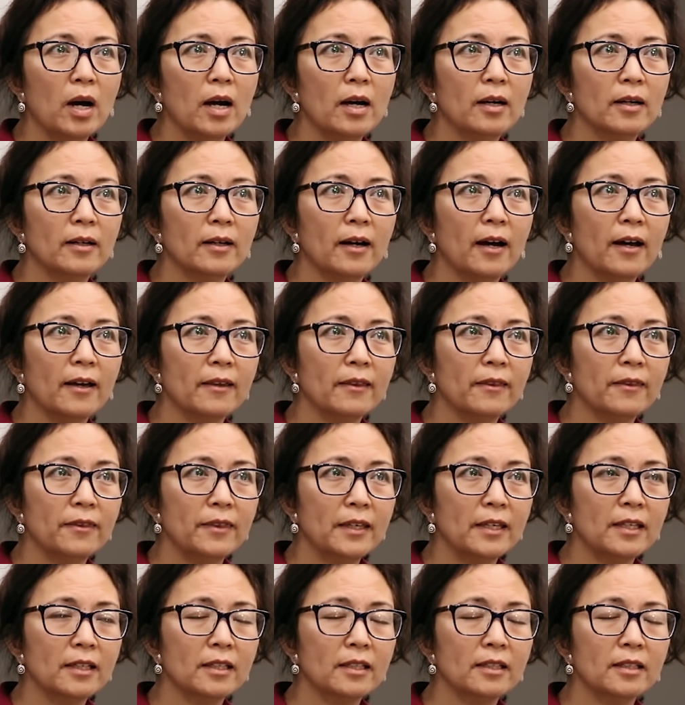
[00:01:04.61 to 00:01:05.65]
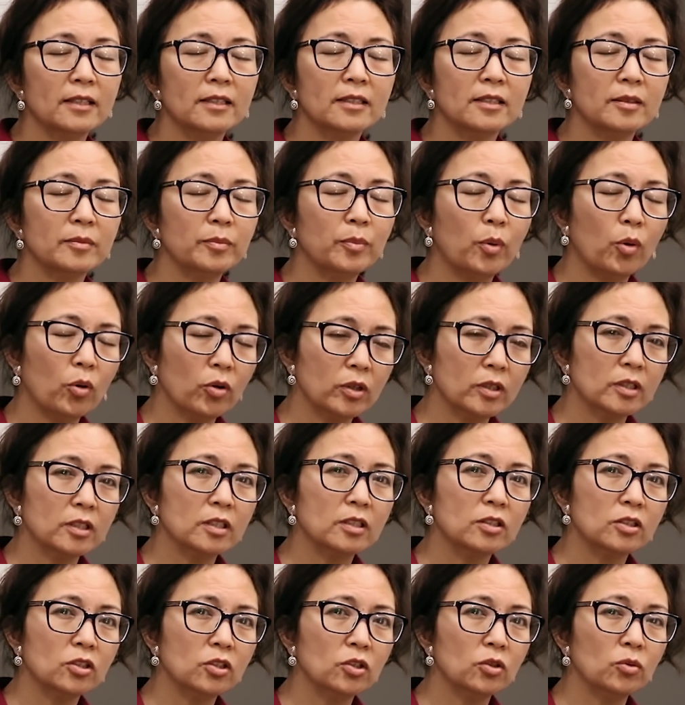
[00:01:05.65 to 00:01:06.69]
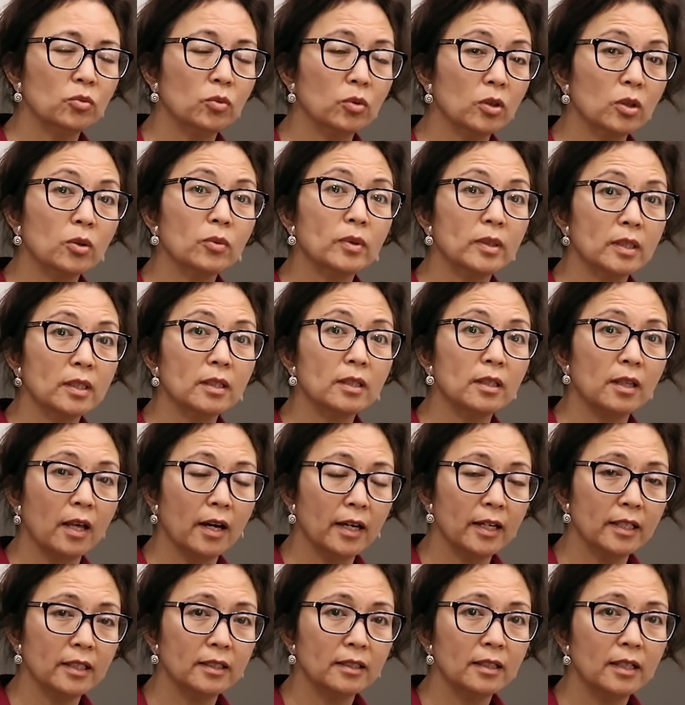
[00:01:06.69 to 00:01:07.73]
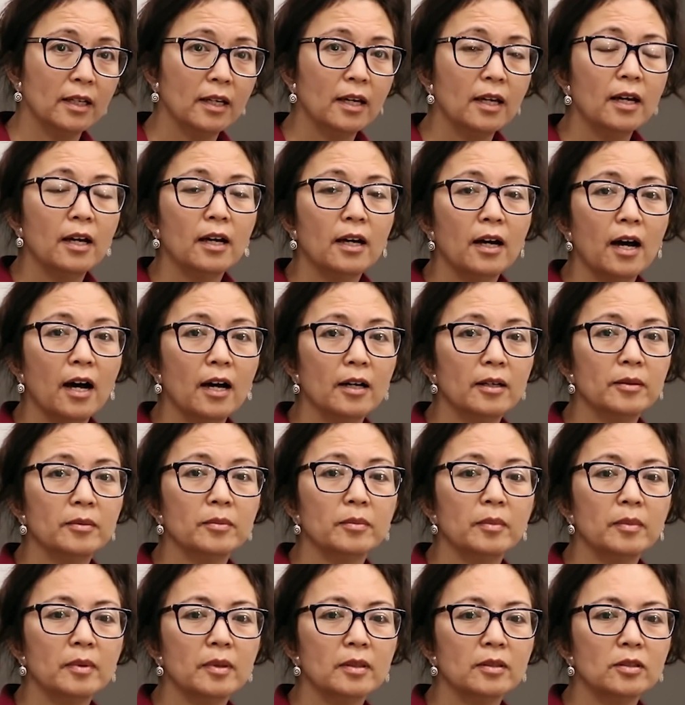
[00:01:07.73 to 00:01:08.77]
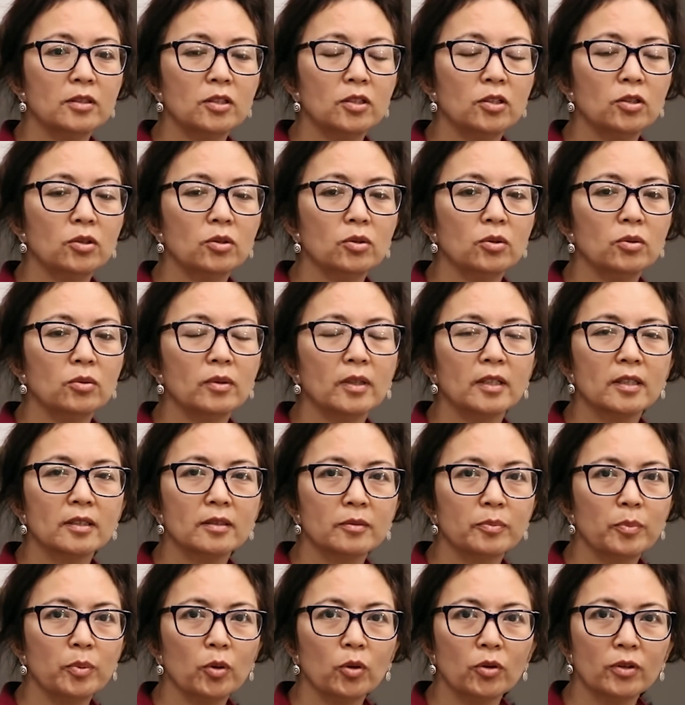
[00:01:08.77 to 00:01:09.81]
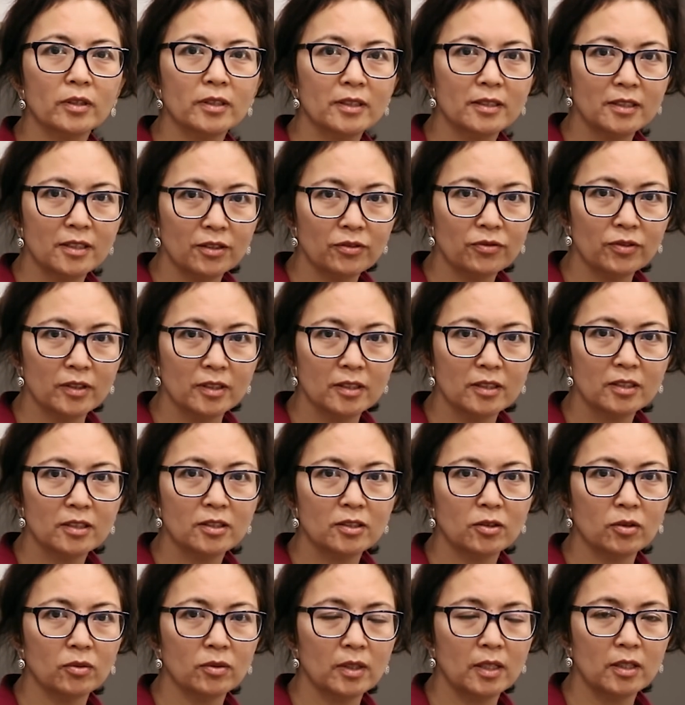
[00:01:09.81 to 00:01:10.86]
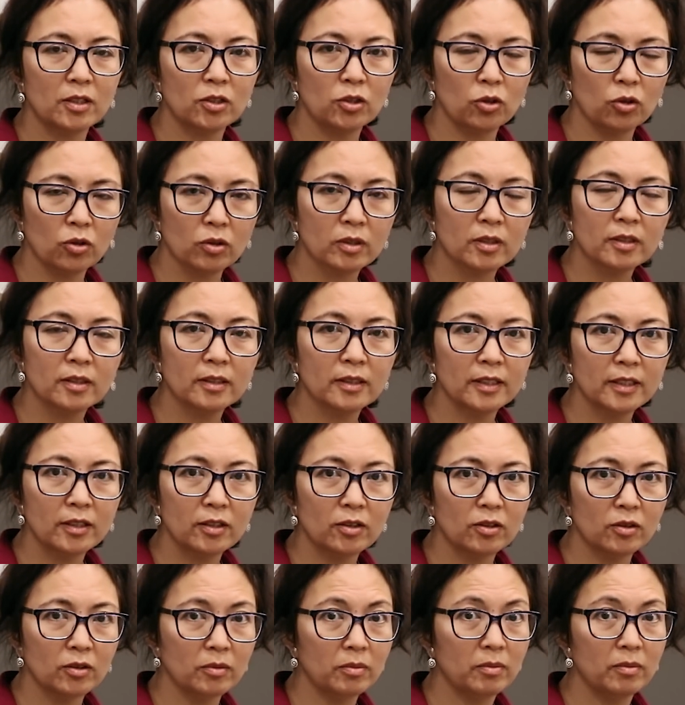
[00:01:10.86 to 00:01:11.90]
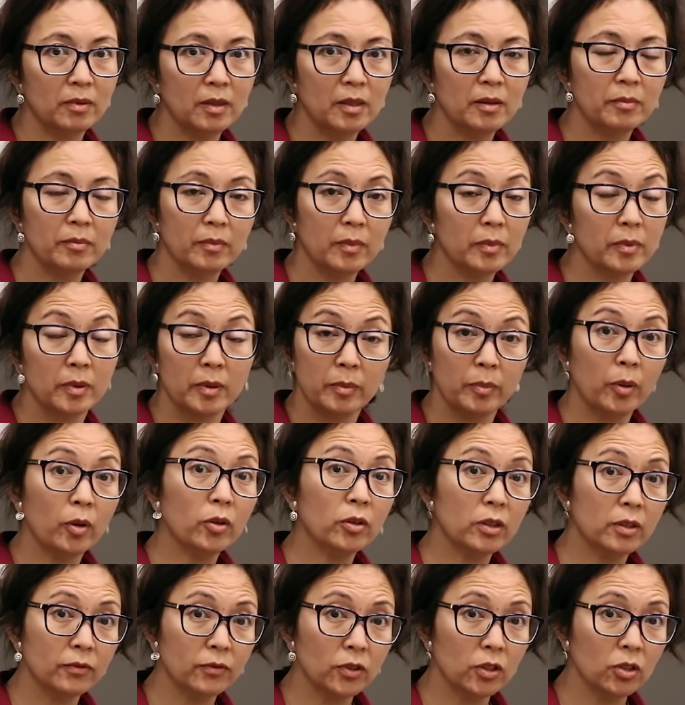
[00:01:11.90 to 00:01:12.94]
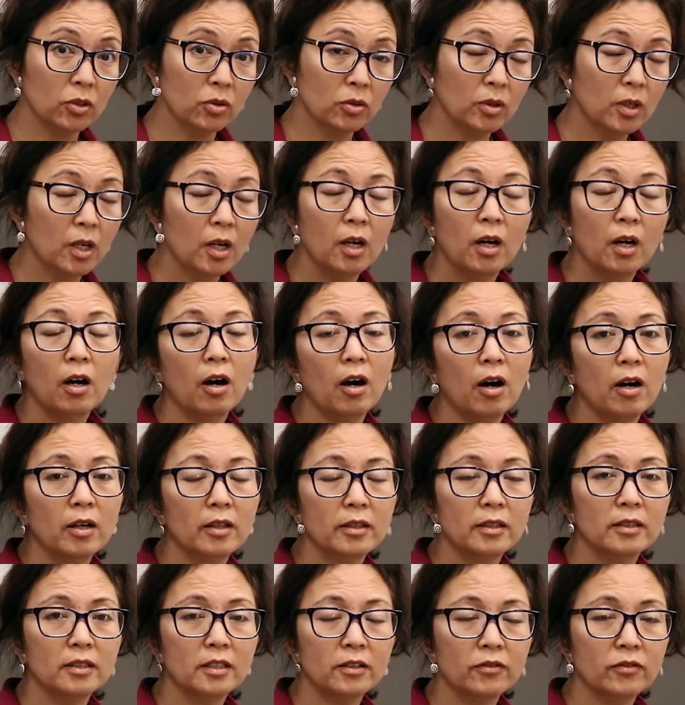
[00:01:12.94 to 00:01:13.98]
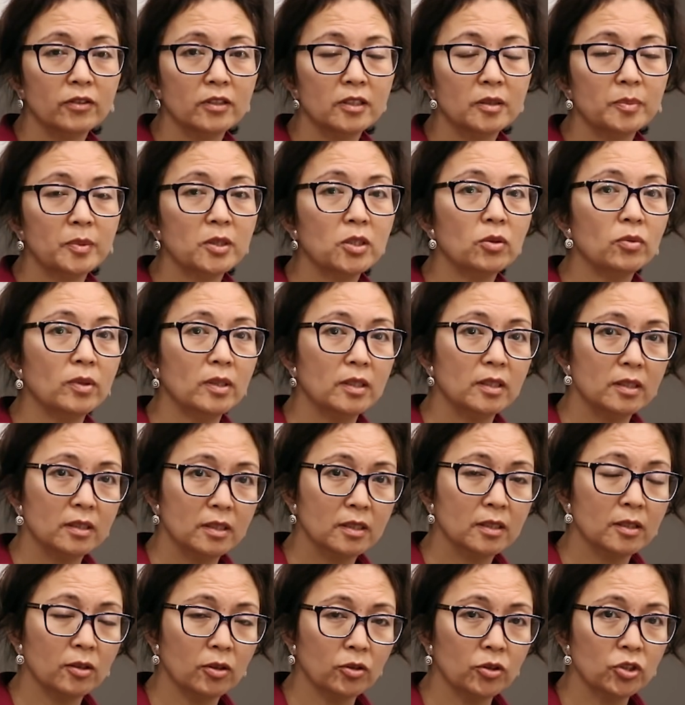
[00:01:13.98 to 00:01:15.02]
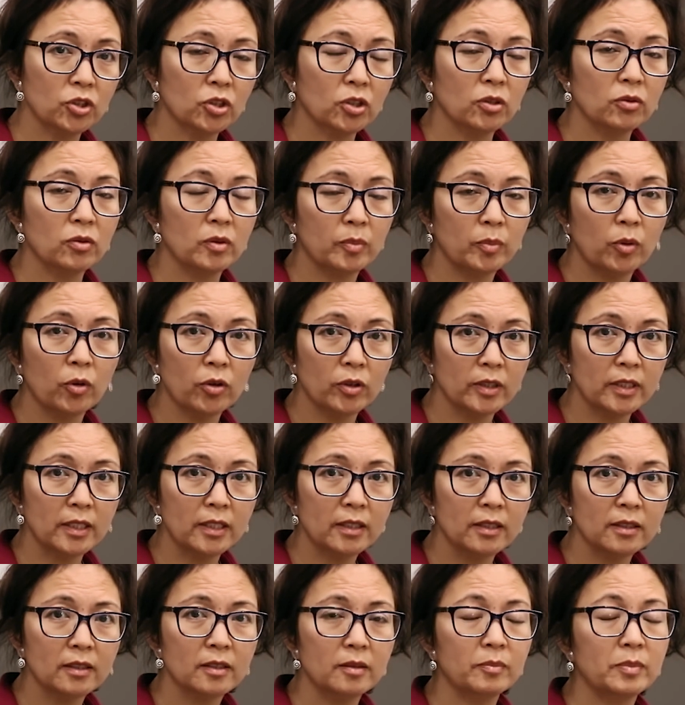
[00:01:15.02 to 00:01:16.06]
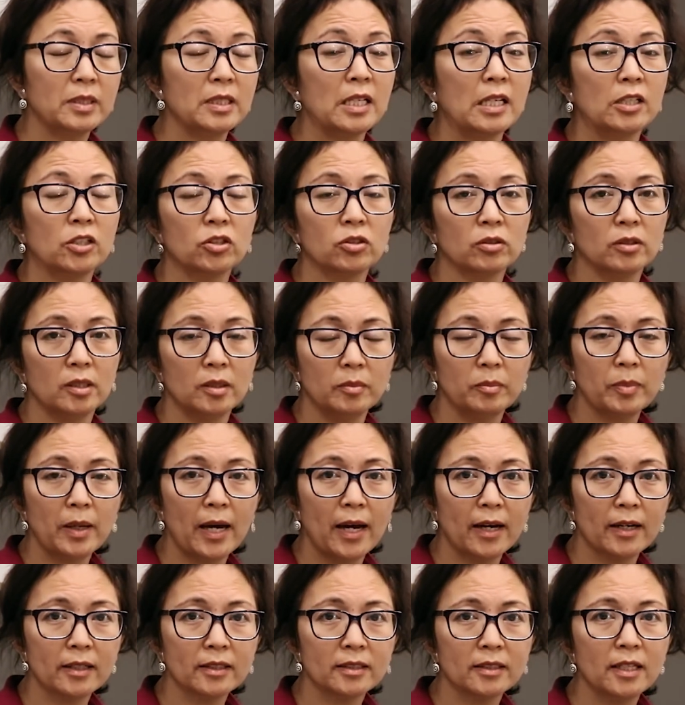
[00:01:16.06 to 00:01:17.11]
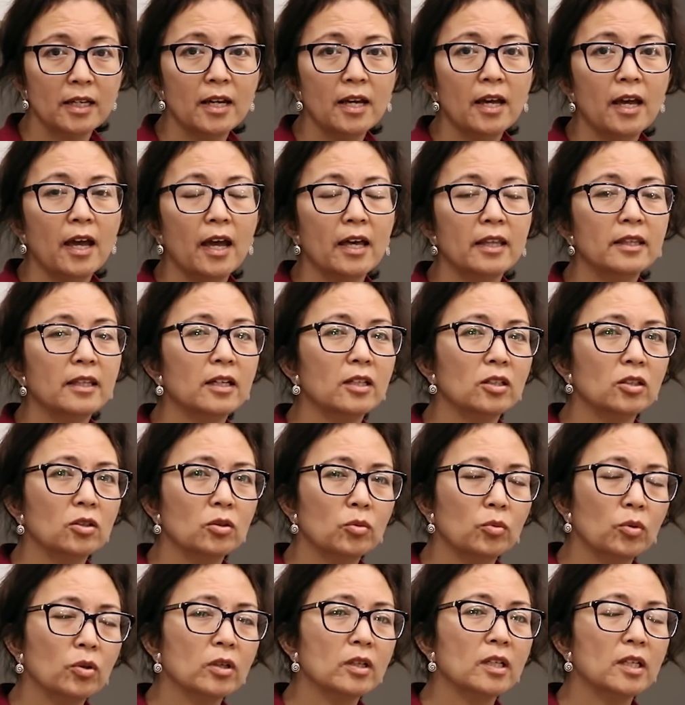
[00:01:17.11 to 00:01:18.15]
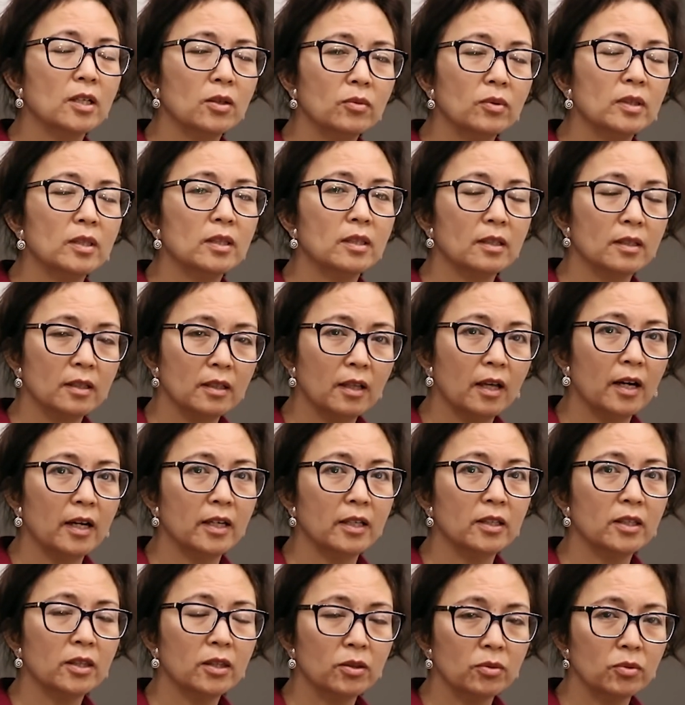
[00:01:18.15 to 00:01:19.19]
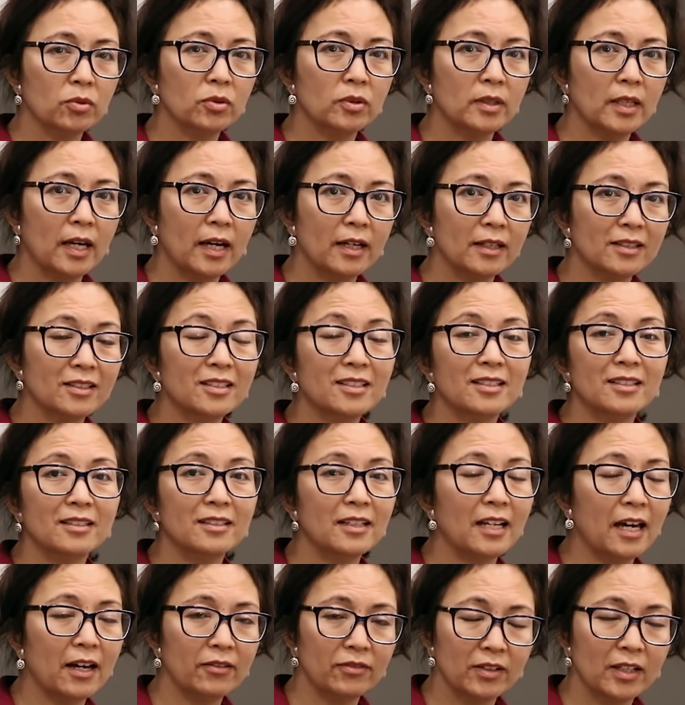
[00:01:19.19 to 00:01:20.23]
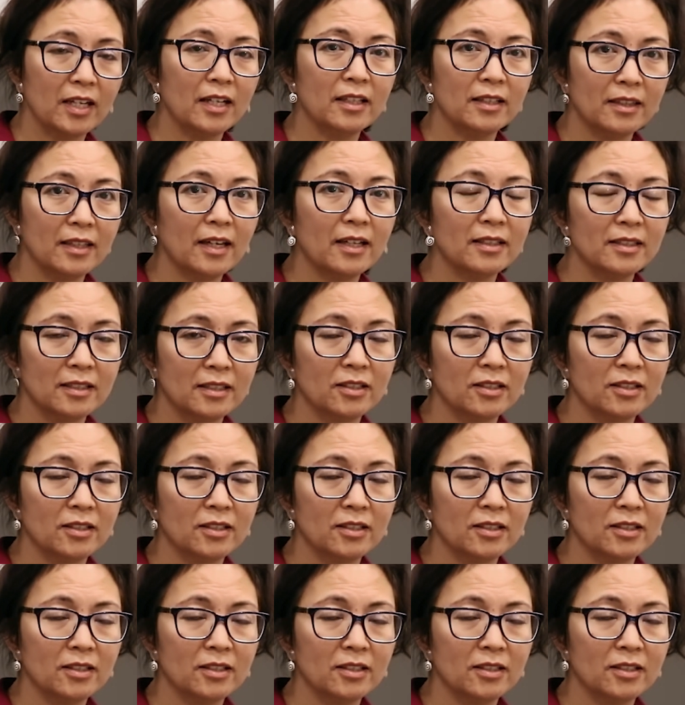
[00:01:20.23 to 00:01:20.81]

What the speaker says: I think it's important to work with a client to explore the difference so that you're clear, the both of you, on the difference between disclosure and reporting, the potential impacts, and that you're working with the client through that to navigate that